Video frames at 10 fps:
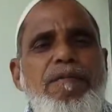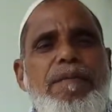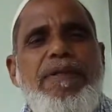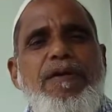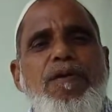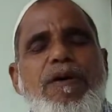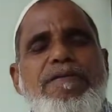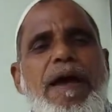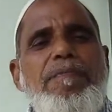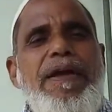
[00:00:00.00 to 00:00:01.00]
from the
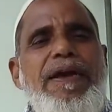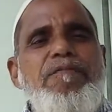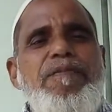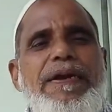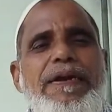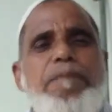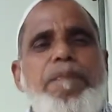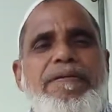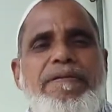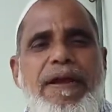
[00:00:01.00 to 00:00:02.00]
nose of the infected
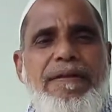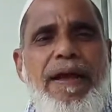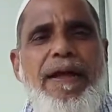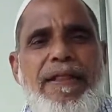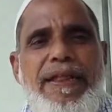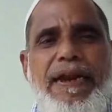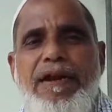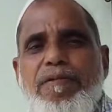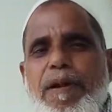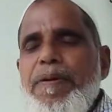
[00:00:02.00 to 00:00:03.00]
person, then
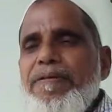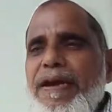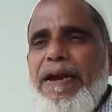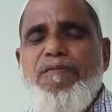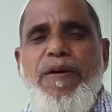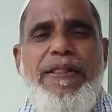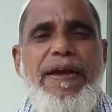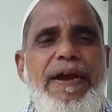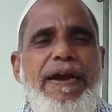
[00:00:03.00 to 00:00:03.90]
it will be sent for the